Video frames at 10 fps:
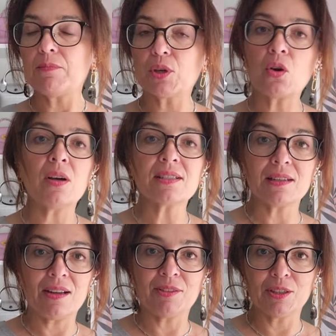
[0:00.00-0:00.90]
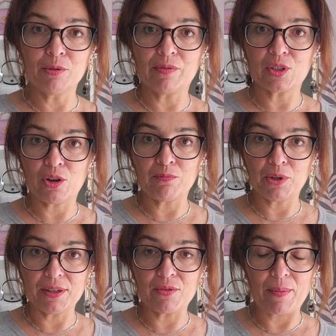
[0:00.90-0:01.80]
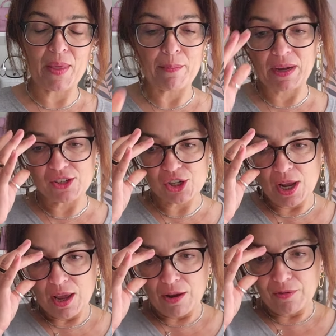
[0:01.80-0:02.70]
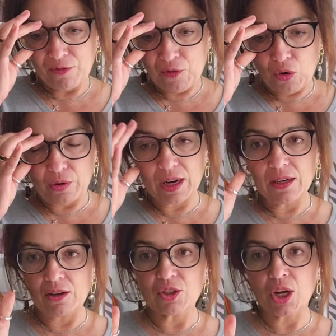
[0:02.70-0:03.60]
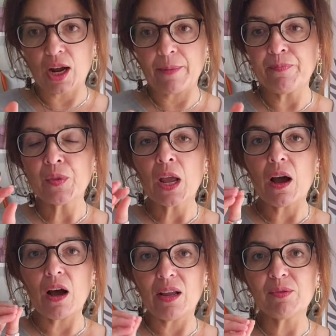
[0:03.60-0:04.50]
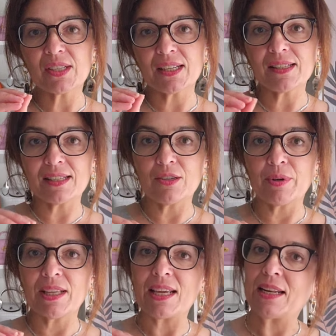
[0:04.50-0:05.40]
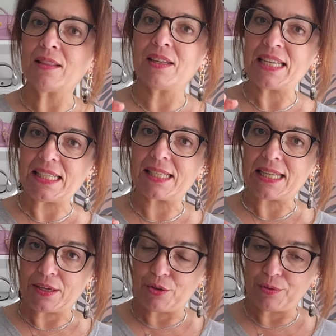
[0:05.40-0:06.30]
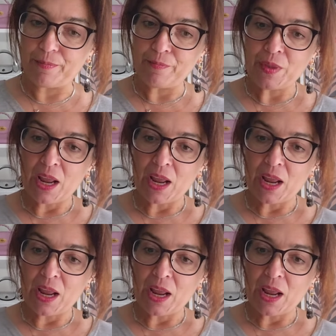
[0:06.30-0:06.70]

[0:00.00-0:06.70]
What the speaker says: and because I love the Louis Vuitton monogram that much, for a long time I was considering getting the Nice Nano.